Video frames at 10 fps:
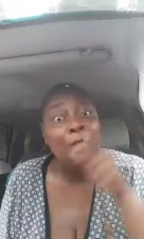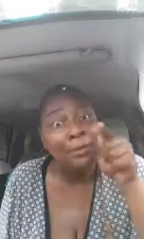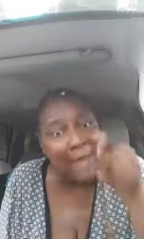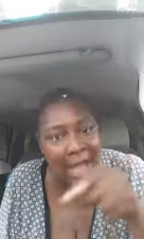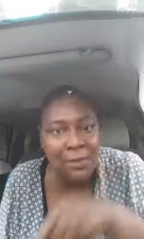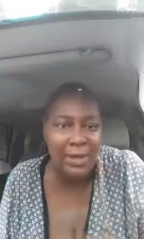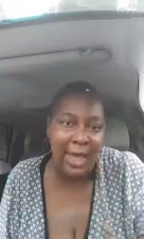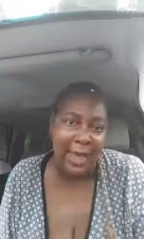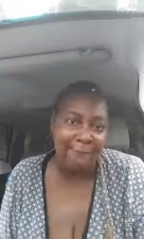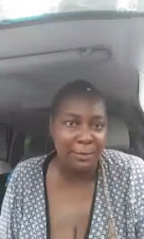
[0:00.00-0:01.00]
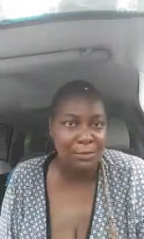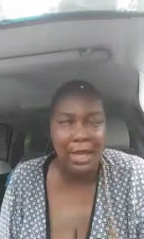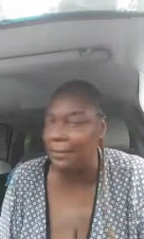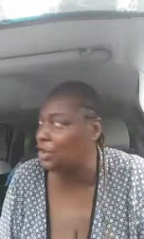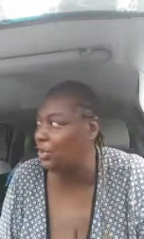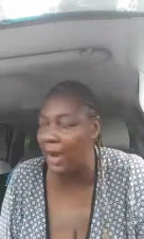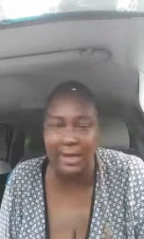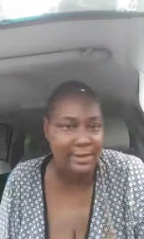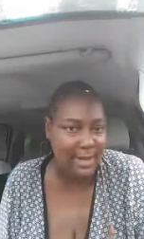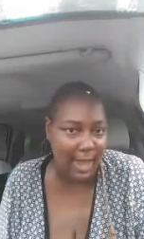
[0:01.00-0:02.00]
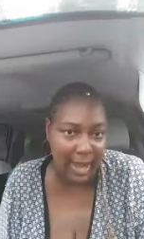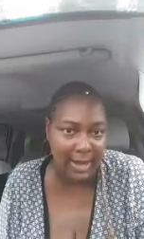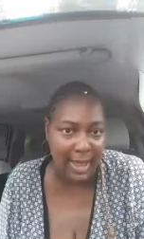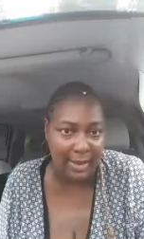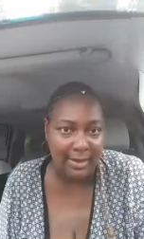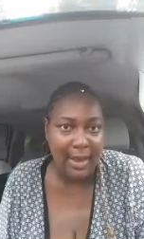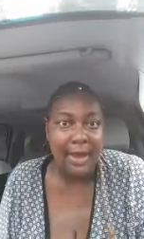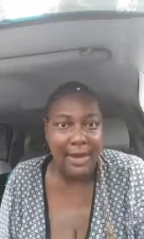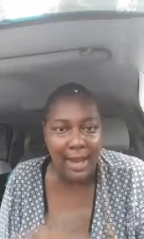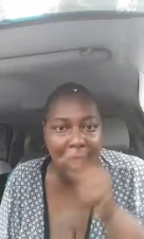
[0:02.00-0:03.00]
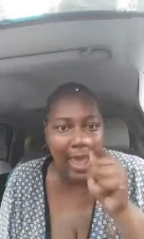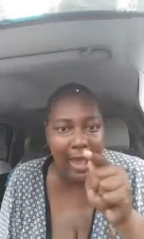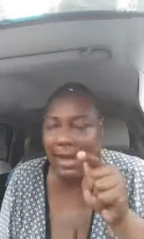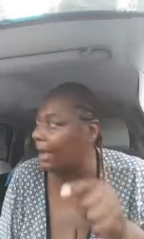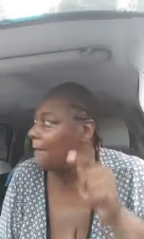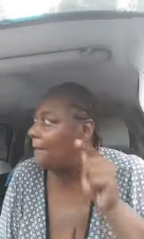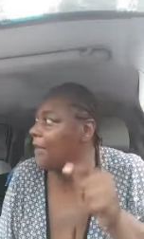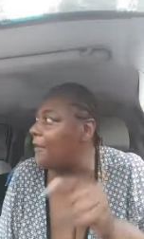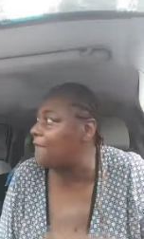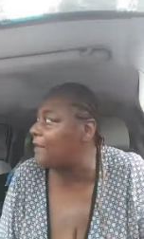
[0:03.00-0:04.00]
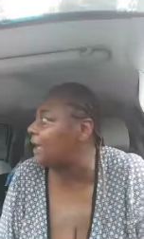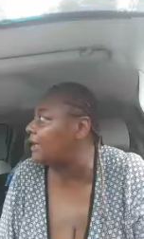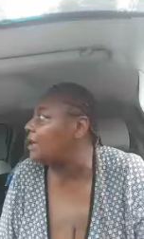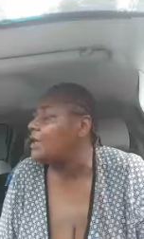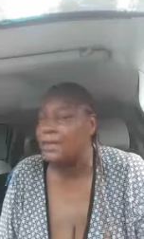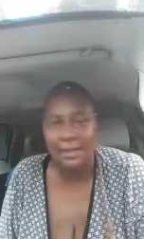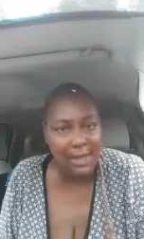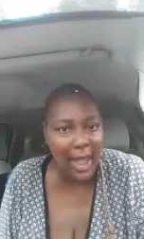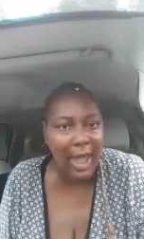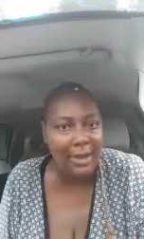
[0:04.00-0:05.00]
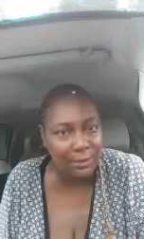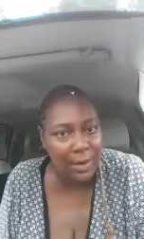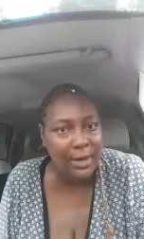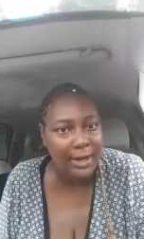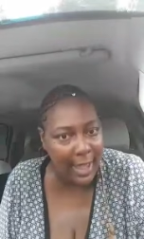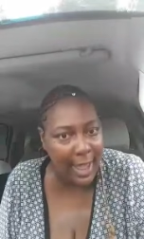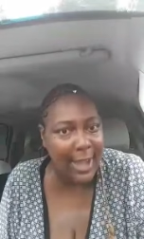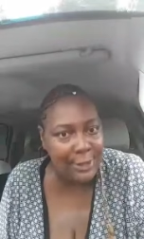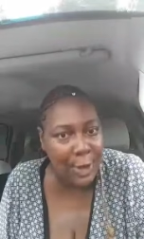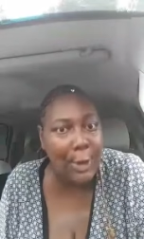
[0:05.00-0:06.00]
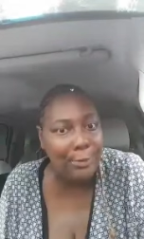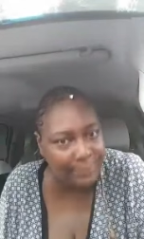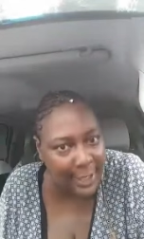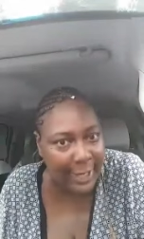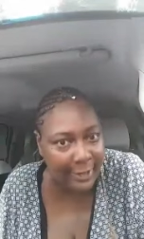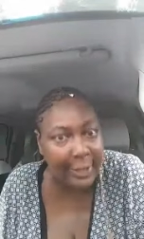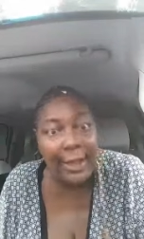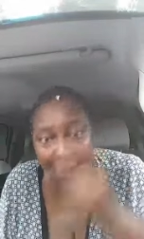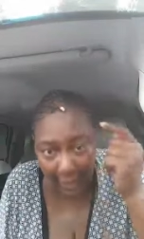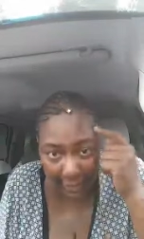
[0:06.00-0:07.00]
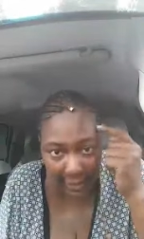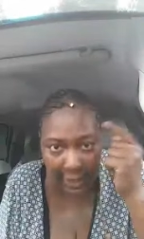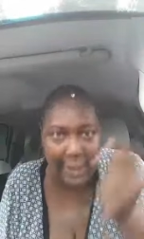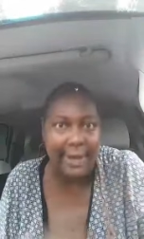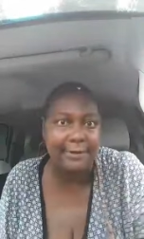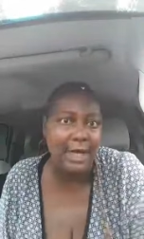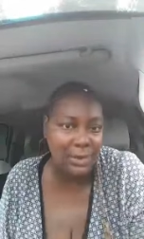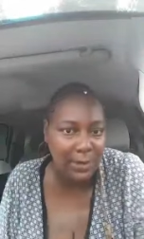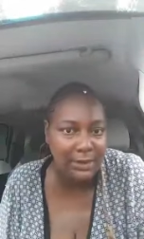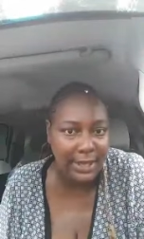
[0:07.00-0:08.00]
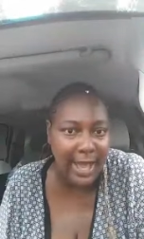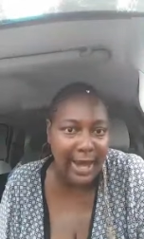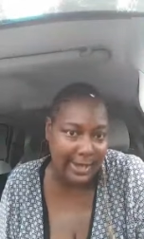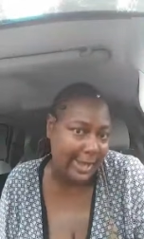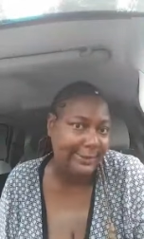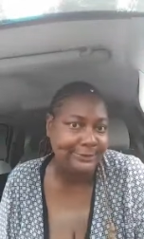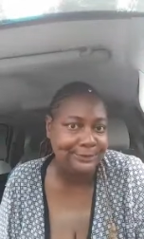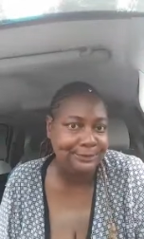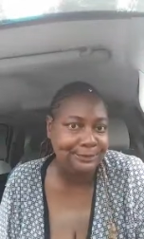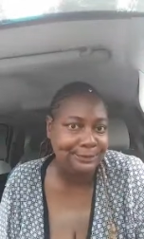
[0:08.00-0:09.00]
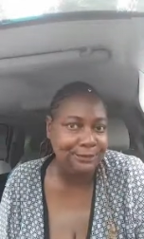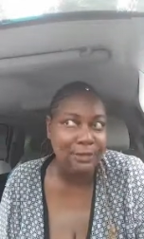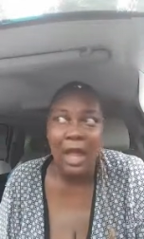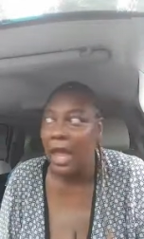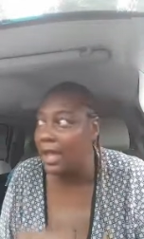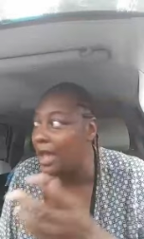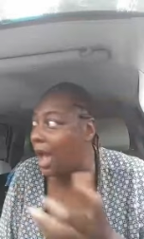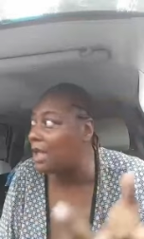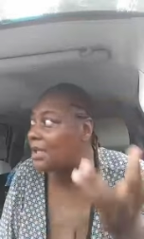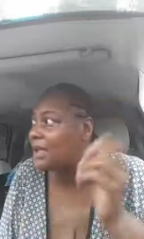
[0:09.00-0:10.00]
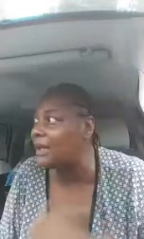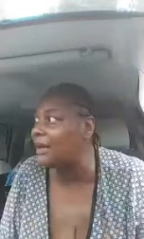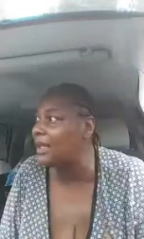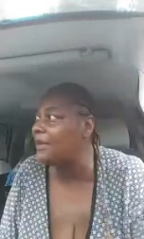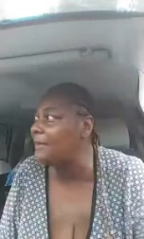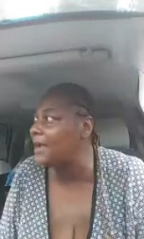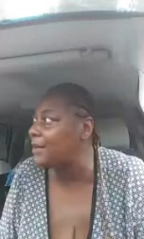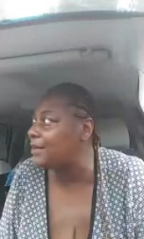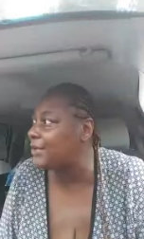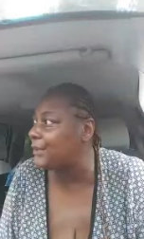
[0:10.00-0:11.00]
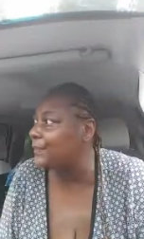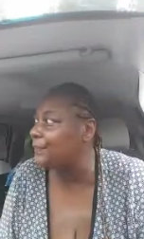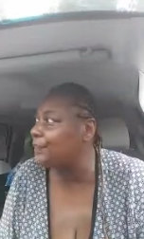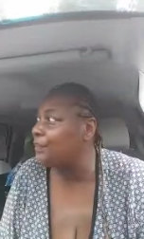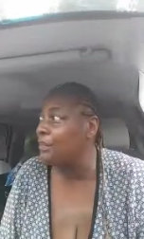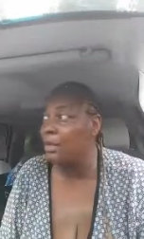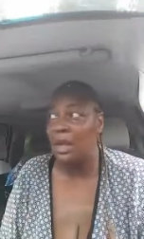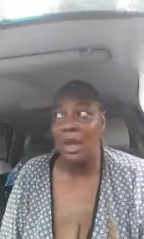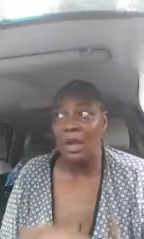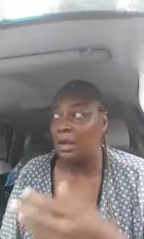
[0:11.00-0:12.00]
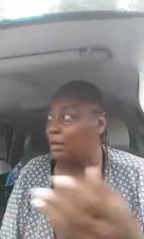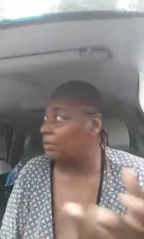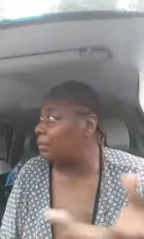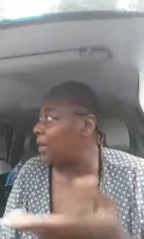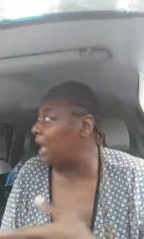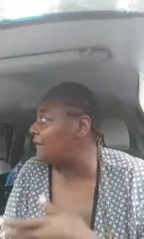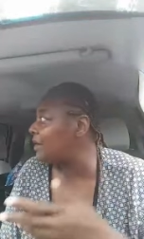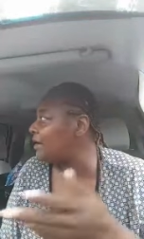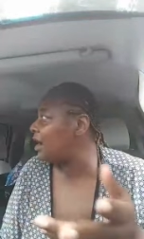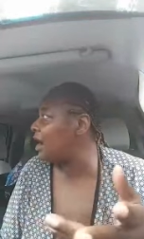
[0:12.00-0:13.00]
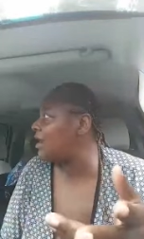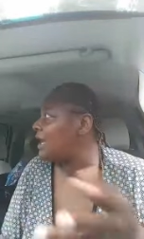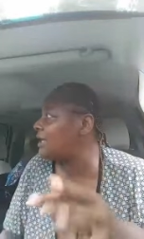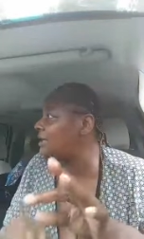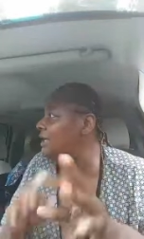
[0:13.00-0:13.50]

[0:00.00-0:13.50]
That's what half them damn trains act like. They act like a motherfucking side crooked asshole dick in the head. That's what they act like. And y'all sit there and give them energy. Whatever the girl is,